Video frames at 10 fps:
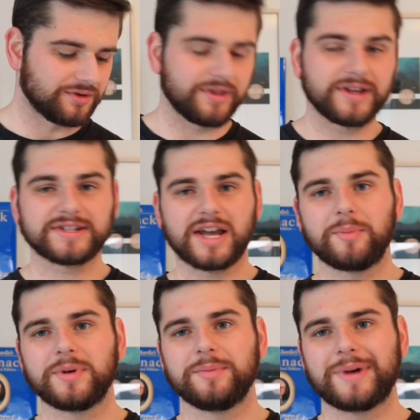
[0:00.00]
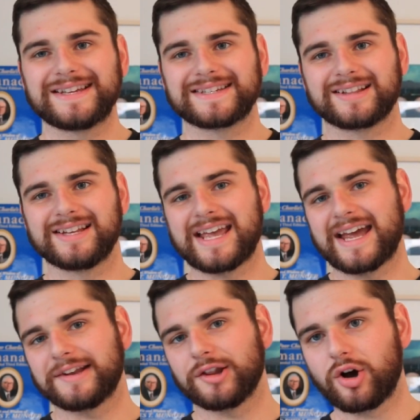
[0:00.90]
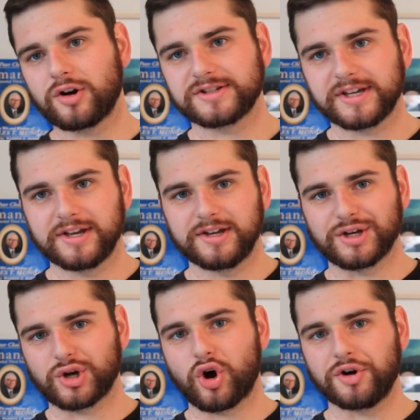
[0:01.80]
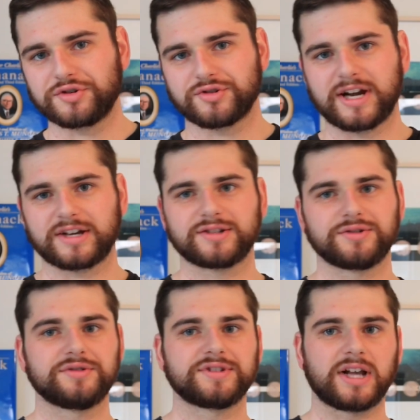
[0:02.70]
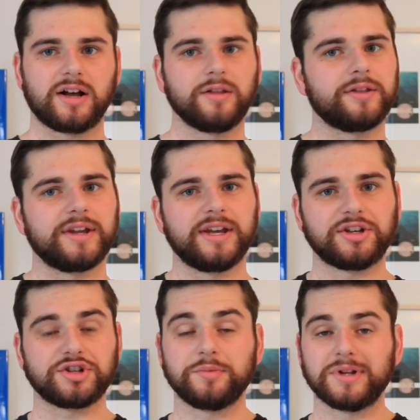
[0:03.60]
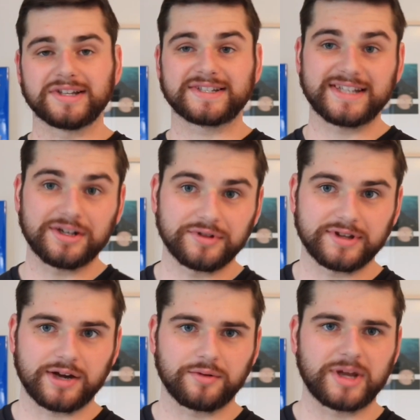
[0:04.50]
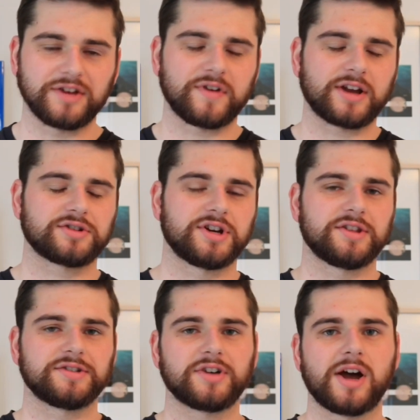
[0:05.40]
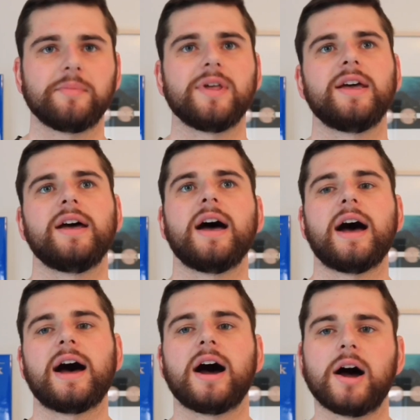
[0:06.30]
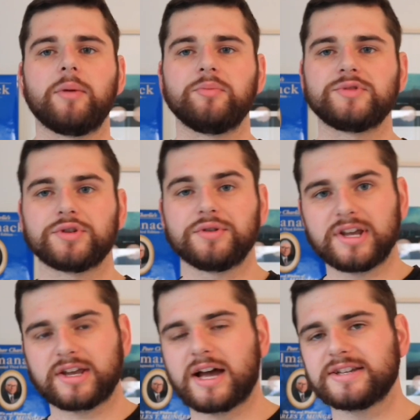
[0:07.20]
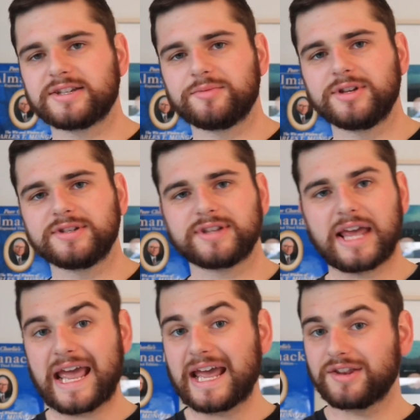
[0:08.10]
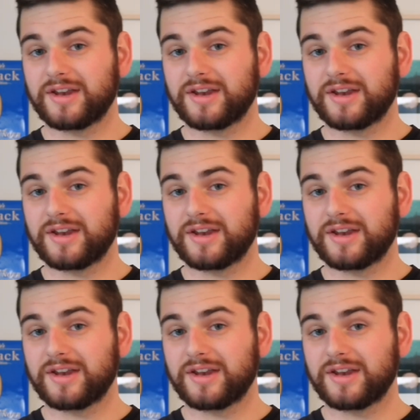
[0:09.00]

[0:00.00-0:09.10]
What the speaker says: this company basically had locked in contracts to sell the tubular steel that they were manufacturing at the time to their customers. They had